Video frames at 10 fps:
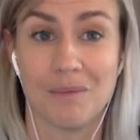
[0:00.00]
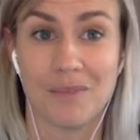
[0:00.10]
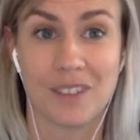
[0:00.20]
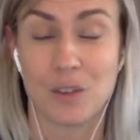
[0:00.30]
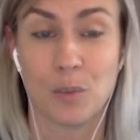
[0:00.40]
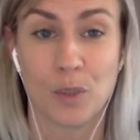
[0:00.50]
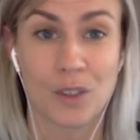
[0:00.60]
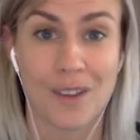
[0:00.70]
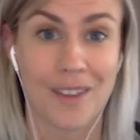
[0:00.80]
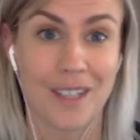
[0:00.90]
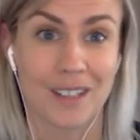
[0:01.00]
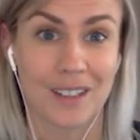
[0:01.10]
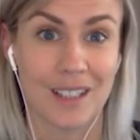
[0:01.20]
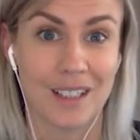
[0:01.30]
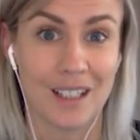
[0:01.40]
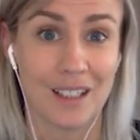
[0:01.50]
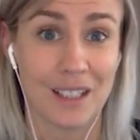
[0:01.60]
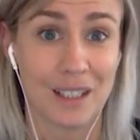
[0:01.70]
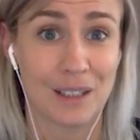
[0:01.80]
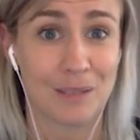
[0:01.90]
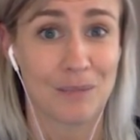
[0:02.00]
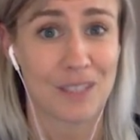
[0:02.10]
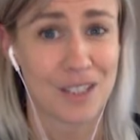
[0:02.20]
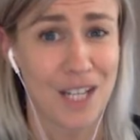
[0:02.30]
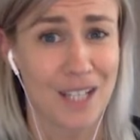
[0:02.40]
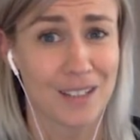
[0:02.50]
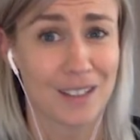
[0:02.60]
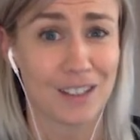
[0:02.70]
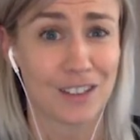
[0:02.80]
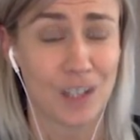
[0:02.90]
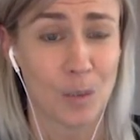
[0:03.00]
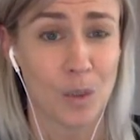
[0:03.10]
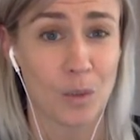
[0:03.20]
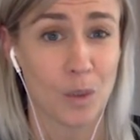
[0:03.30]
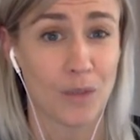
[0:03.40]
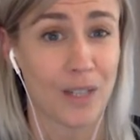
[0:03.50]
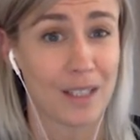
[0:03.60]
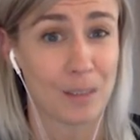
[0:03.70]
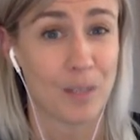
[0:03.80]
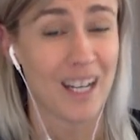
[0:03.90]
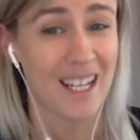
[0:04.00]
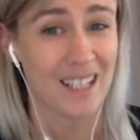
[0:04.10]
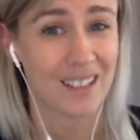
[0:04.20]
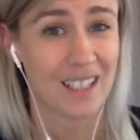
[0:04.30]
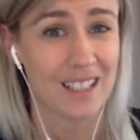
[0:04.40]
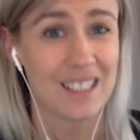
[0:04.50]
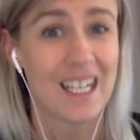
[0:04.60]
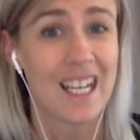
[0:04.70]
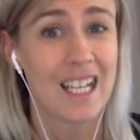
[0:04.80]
you put the things in, and then the chance that someone would find it by accident